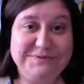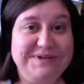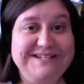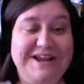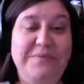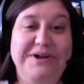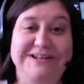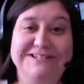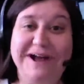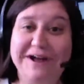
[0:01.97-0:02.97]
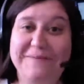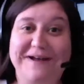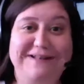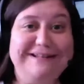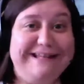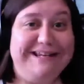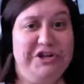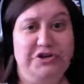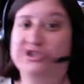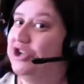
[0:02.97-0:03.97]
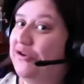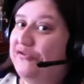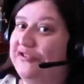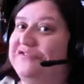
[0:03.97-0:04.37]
where today we're going to talk about cleaning your shelf of